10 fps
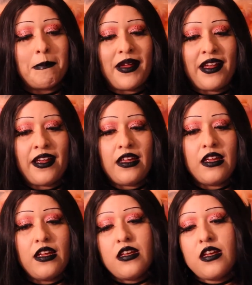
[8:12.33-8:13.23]
But
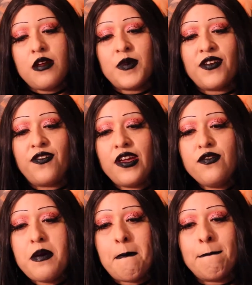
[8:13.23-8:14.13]
my
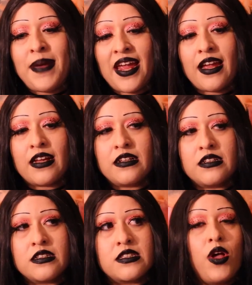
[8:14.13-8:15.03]
favorite
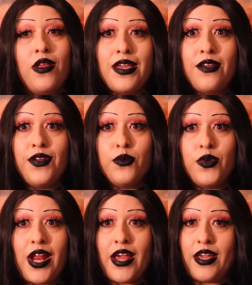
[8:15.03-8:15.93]
bands... Well, even
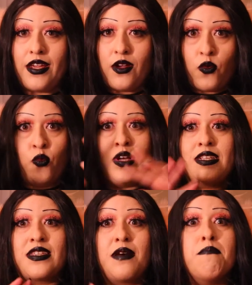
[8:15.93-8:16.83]
when I
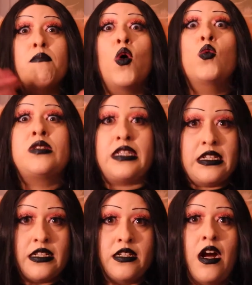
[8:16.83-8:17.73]
was the most
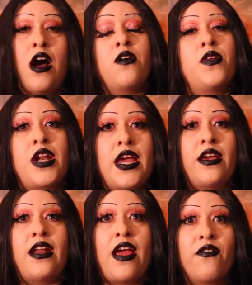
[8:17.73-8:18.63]
into goth that I
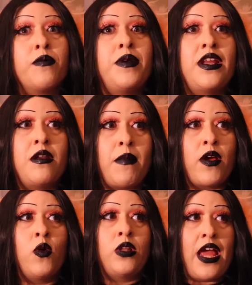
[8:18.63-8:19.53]
had ever been in my
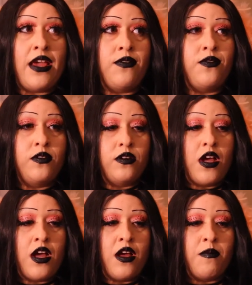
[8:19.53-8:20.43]
whole life,
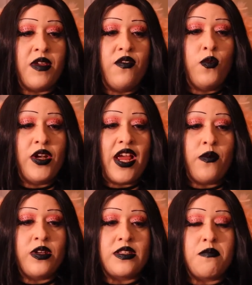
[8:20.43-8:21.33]
even when I
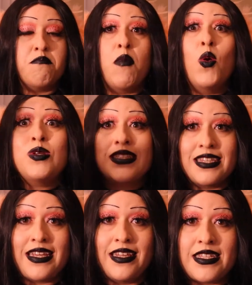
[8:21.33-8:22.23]
was
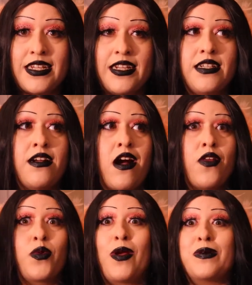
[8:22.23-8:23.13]
mostly listening to
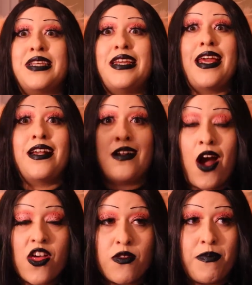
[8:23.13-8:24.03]
goth, when I was in a
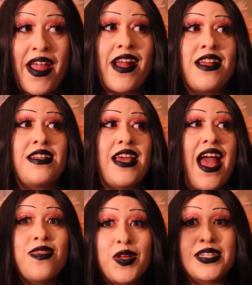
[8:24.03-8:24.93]
goth band,
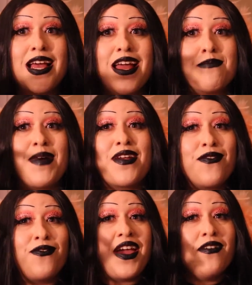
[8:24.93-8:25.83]
at the time, my
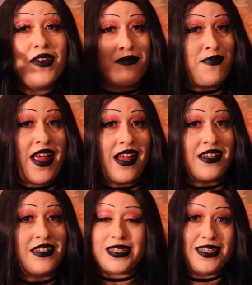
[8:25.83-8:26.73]
favorite
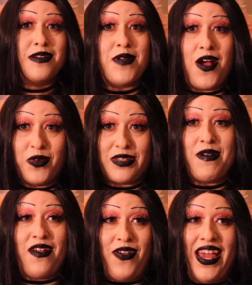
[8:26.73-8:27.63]
band, Slipknot was
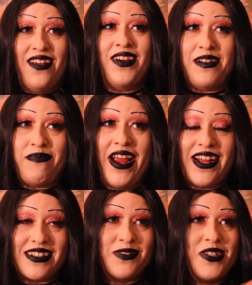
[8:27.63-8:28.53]
my favorite
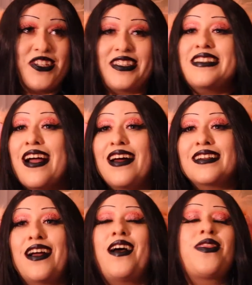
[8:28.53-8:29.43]
band, which is
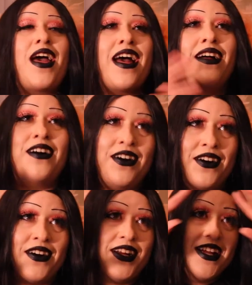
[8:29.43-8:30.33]
not goth at
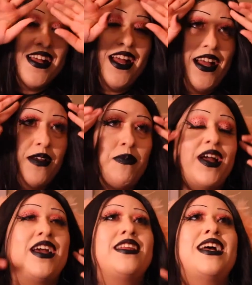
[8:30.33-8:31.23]
all,
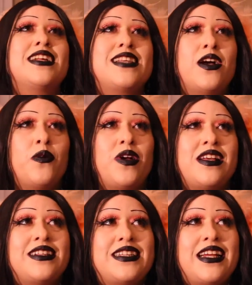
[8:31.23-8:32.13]
but that's how it
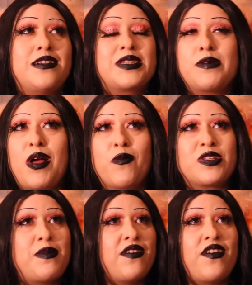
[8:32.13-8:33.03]
was, and Slipknot
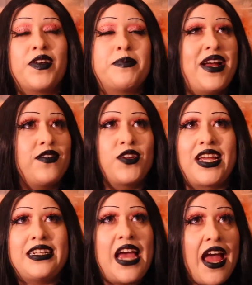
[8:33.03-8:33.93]
was my favorite band for
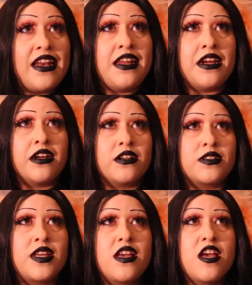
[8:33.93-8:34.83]
like 10 years.